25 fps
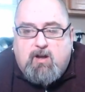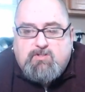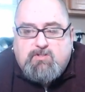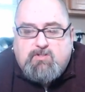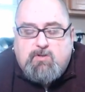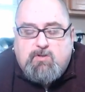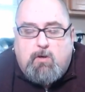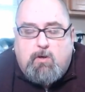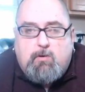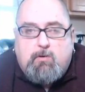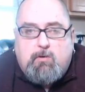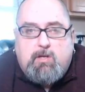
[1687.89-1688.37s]

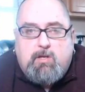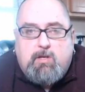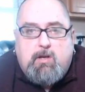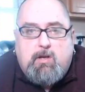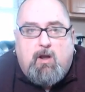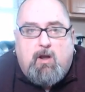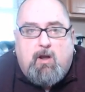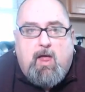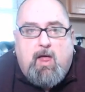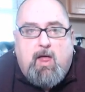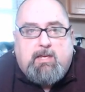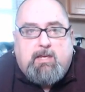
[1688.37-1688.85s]
So, you
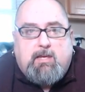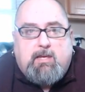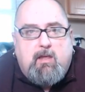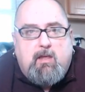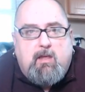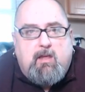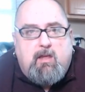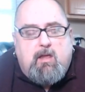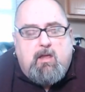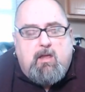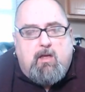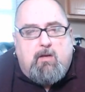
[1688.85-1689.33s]
know, like,
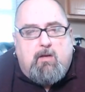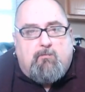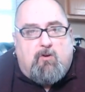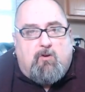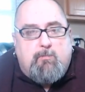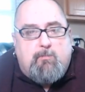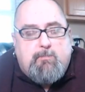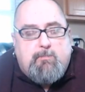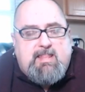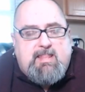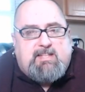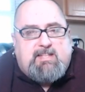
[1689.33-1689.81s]
for
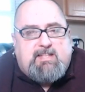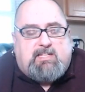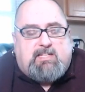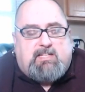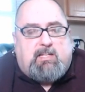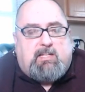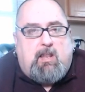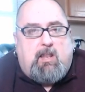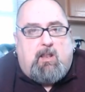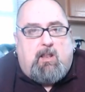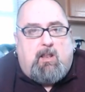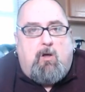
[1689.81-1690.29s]
me, that's a
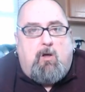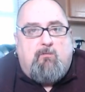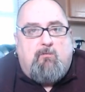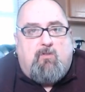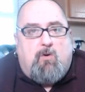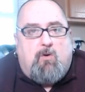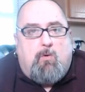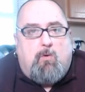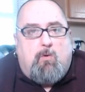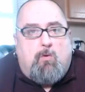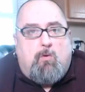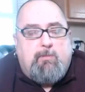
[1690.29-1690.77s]
little
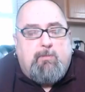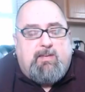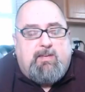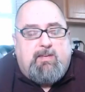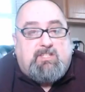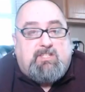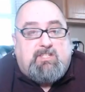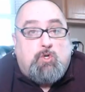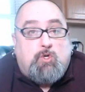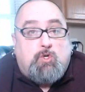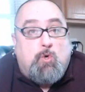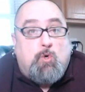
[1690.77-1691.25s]
overwhelming.
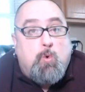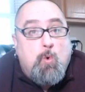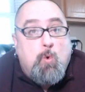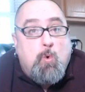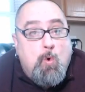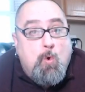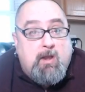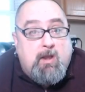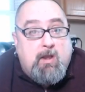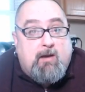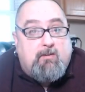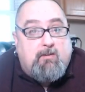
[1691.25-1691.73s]
It's
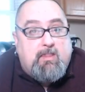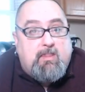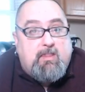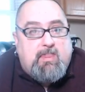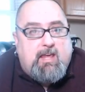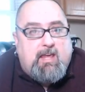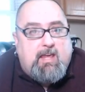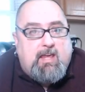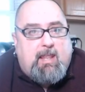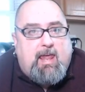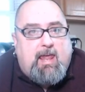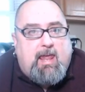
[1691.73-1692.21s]
cool and
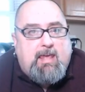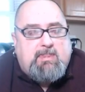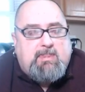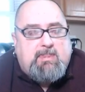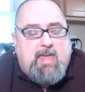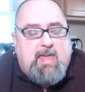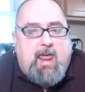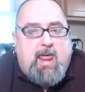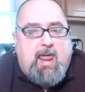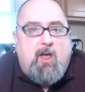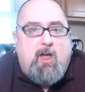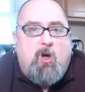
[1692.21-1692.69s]
everything. I like
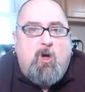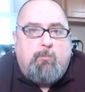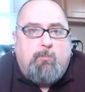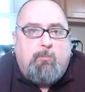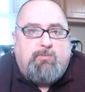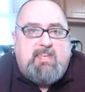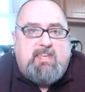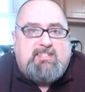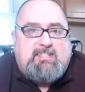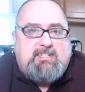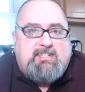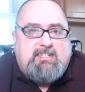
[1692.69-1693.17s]
that. I hope
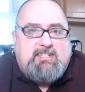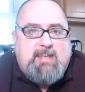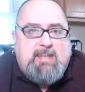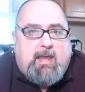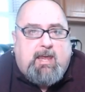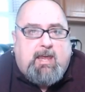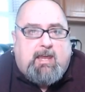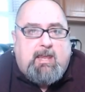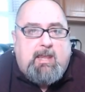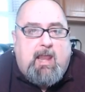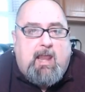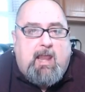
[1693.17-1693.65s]
they
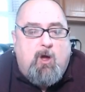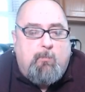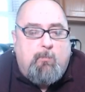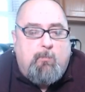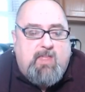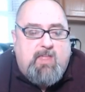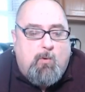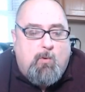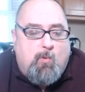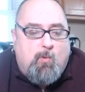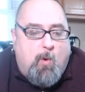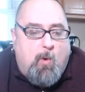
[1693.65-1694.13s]
stick, and I hope
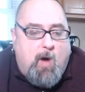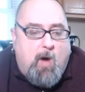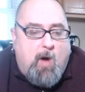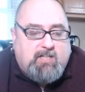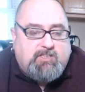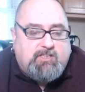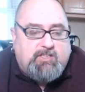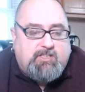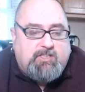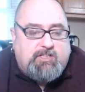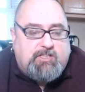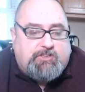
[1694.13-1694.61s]
they watch
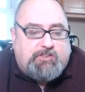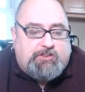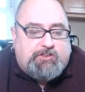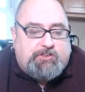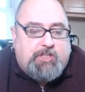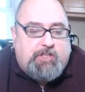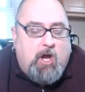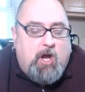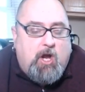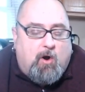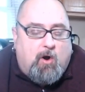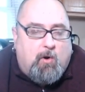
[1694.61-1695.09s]
the
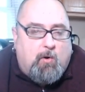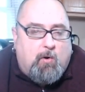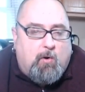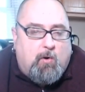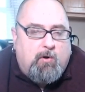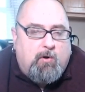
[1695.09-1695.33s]
show.